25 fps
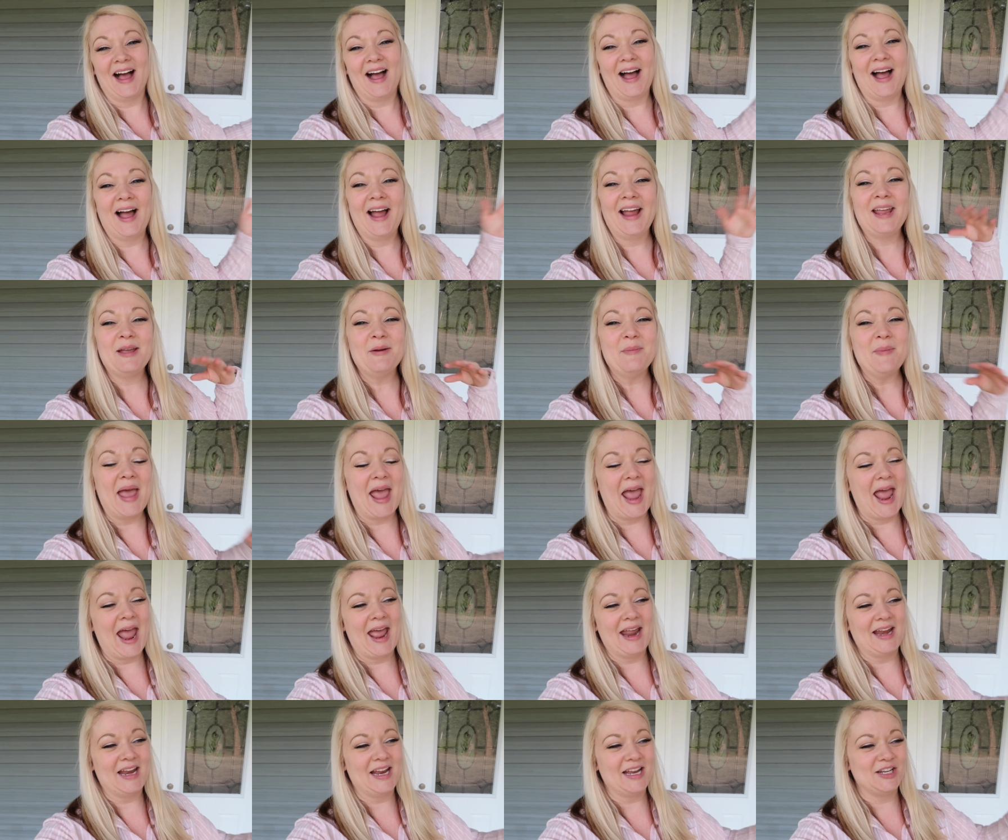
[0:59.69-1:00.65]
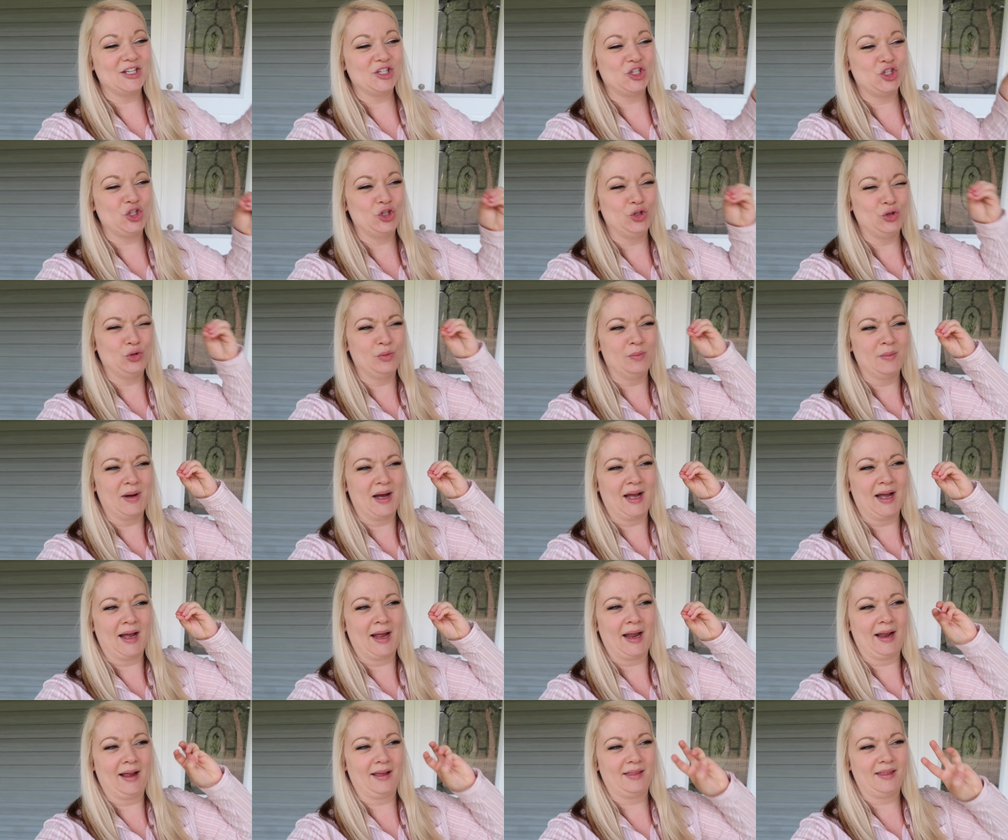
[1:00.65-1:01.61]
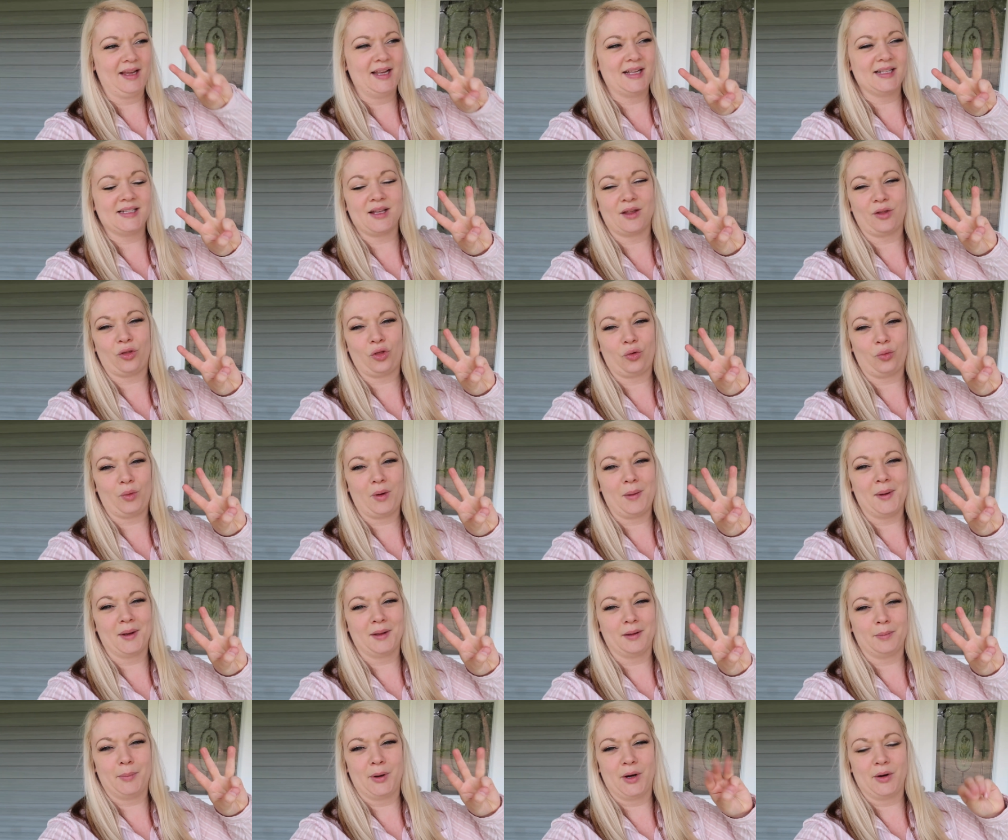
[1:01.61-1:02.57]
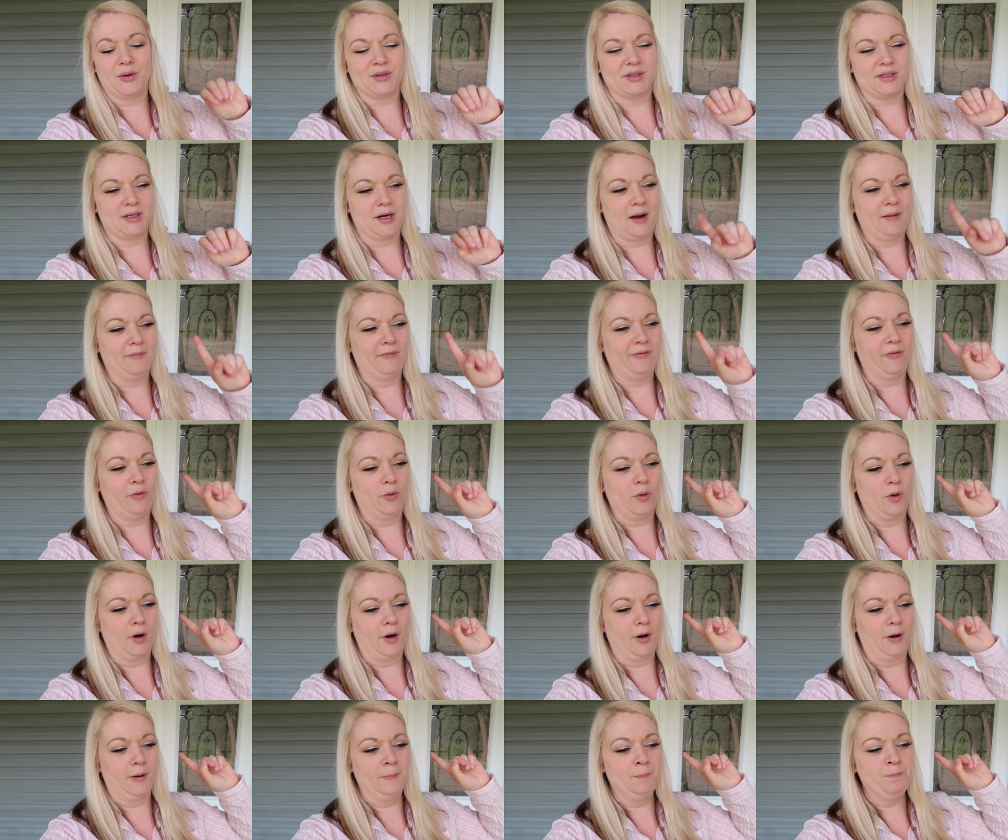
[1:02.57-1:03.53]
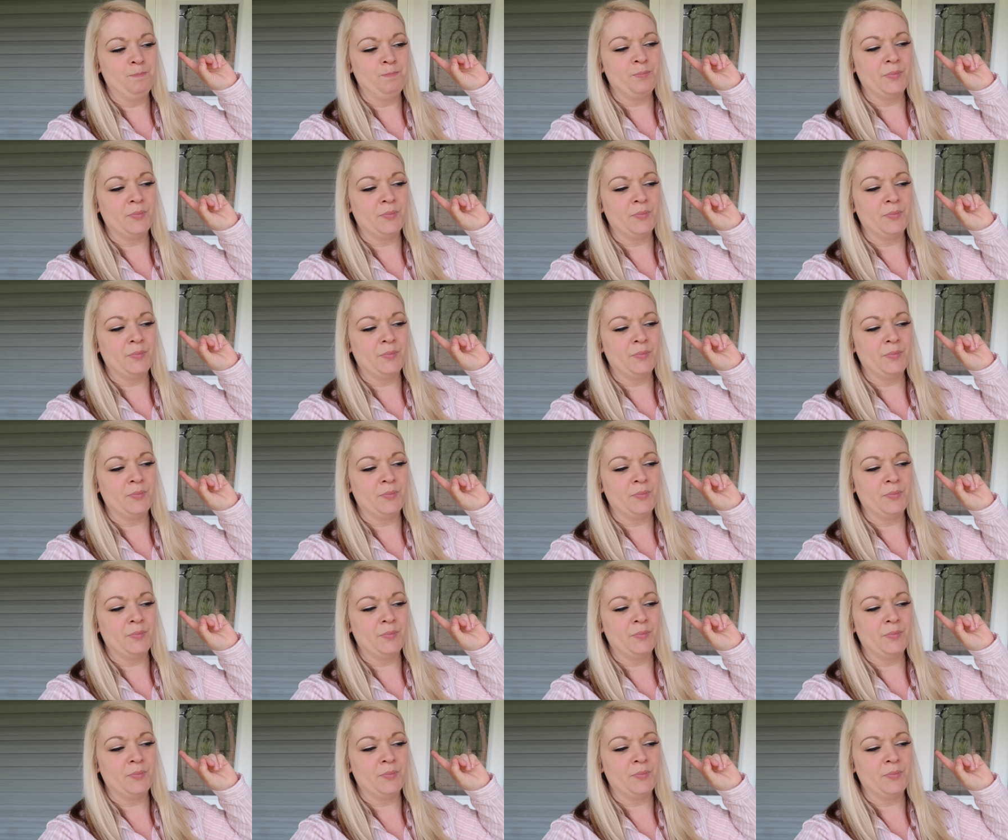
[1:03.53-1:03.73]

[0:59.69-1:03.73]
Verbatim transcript: I am headed to my, I think it's a 3-month post-op for